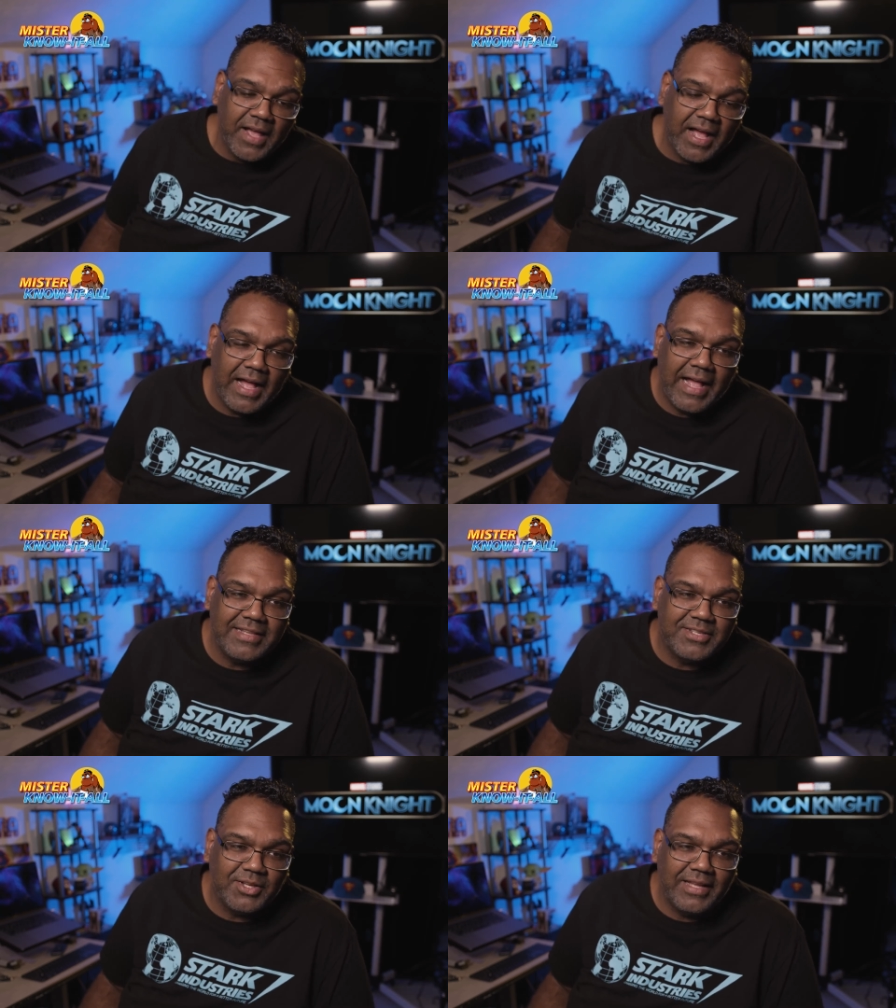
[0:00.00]

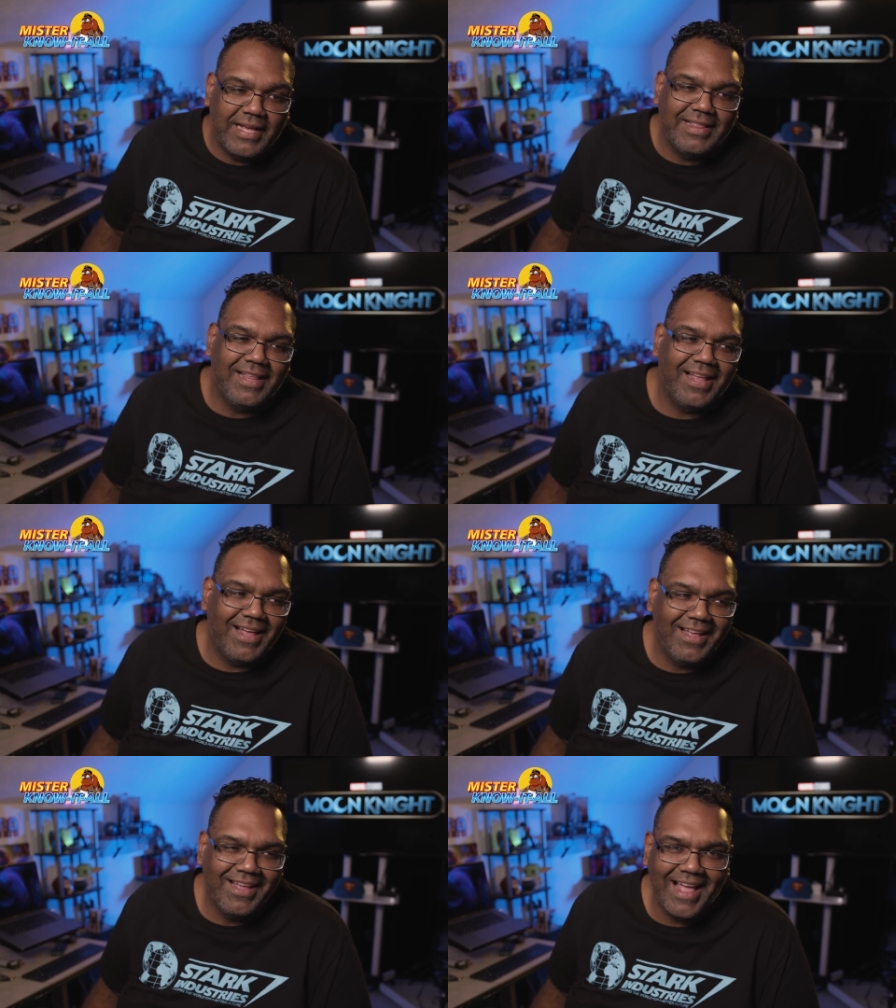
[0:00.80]
And so
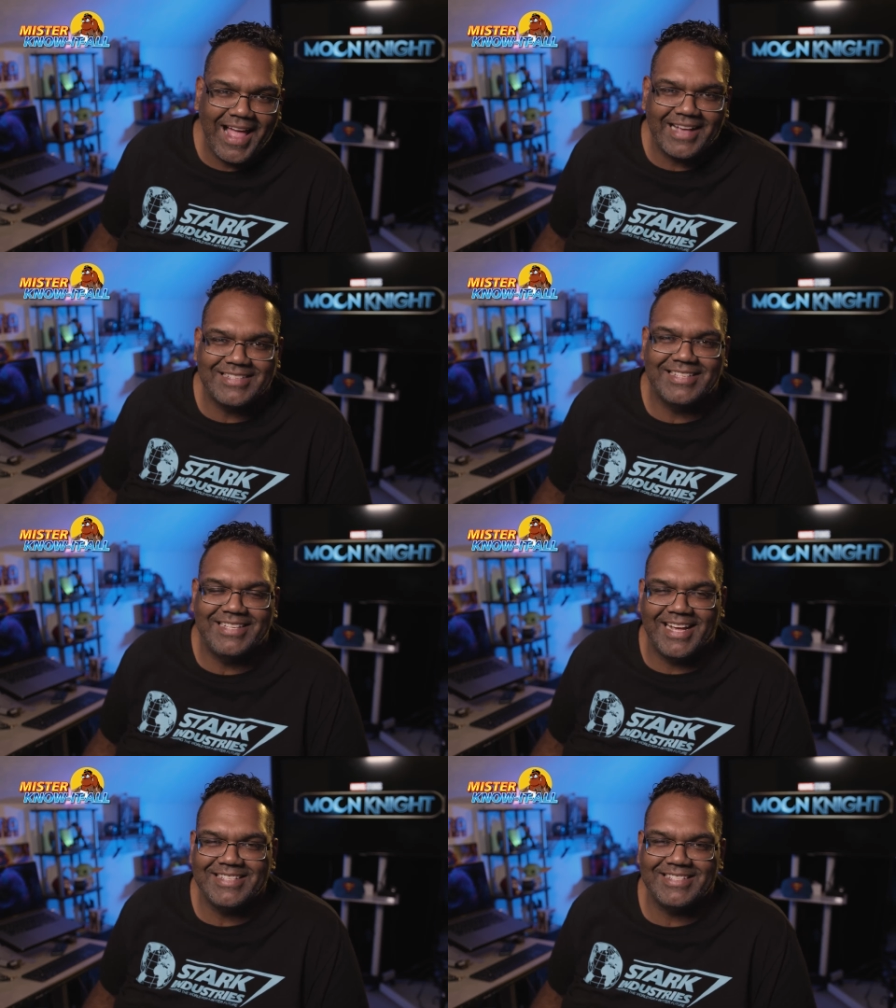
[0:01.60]
Layla
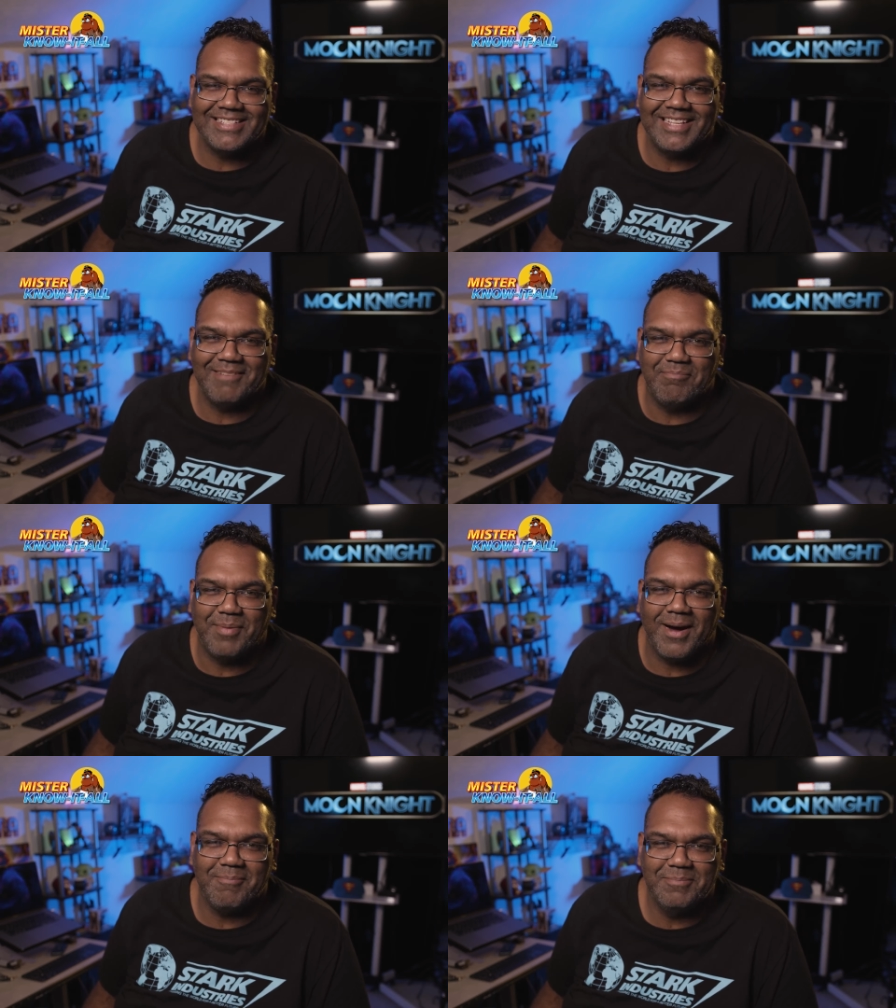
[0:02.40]
accidentally
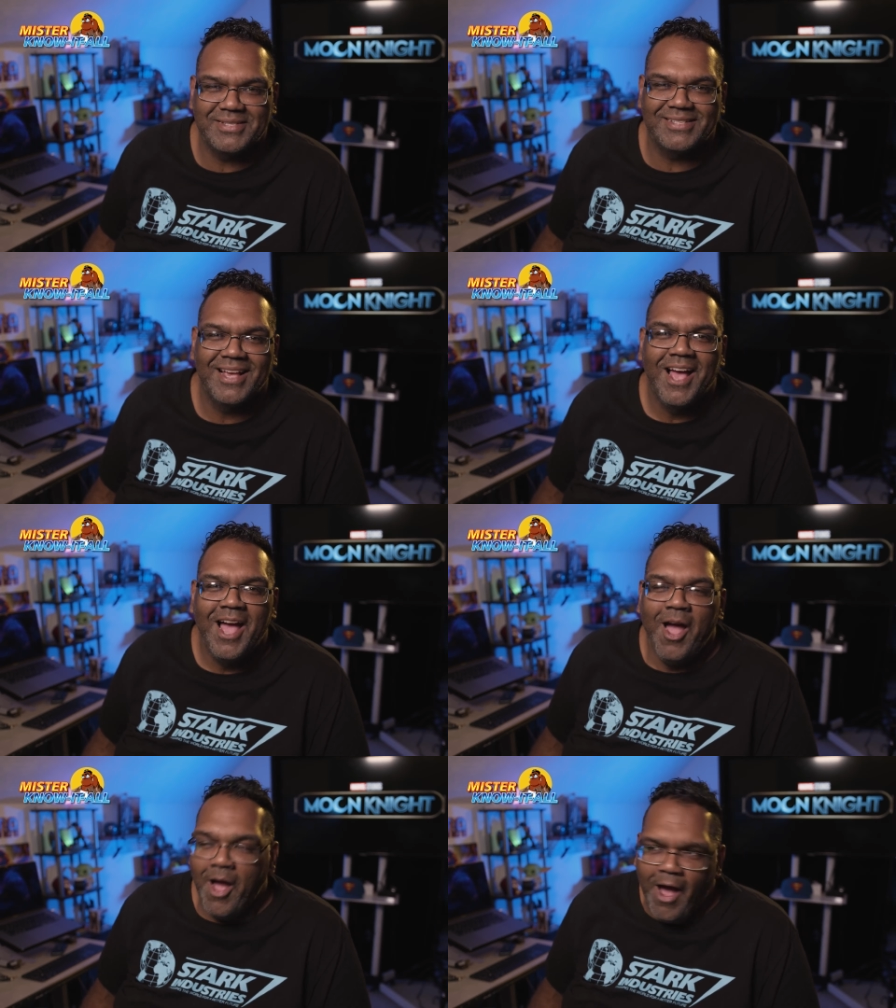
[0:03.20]
bumps,
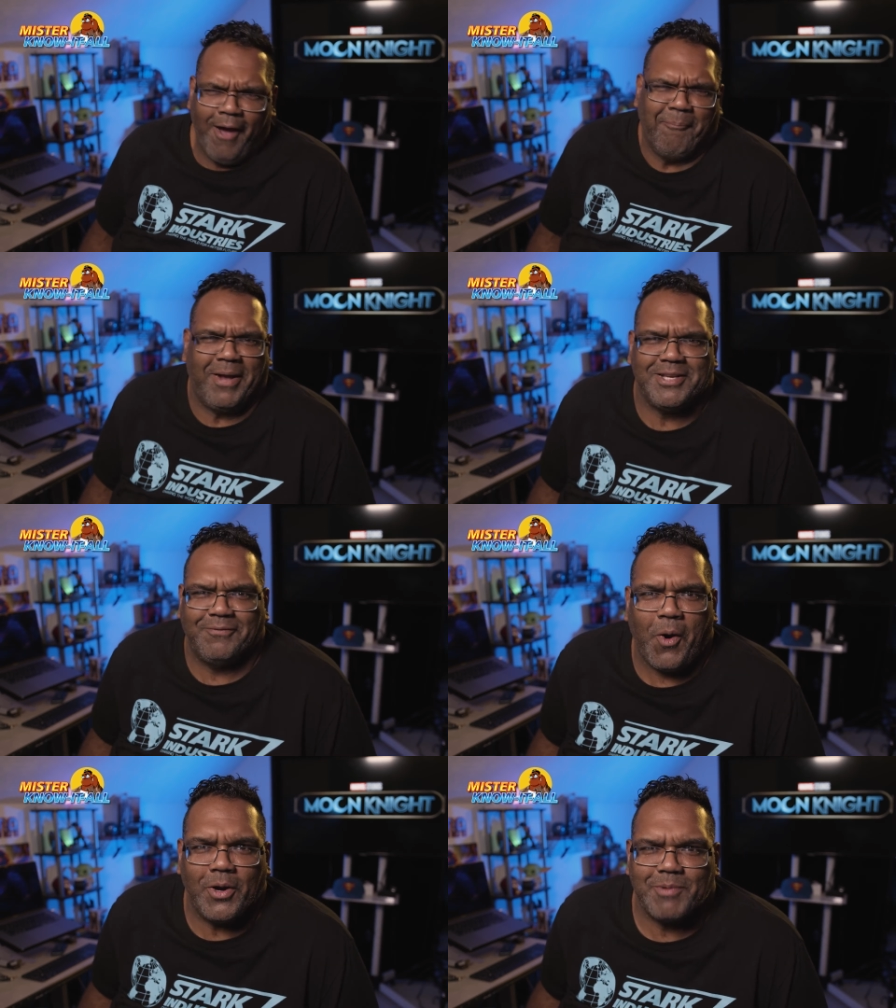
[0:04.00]
because
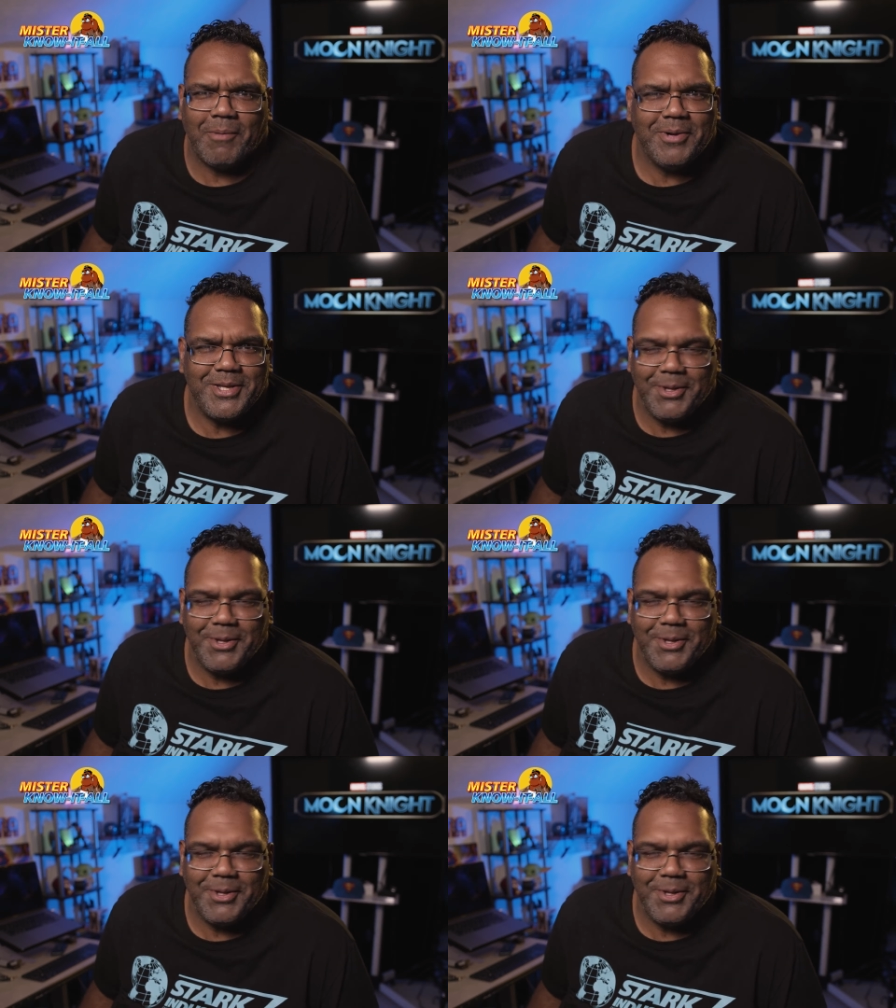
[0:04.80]
of course, why wouldn't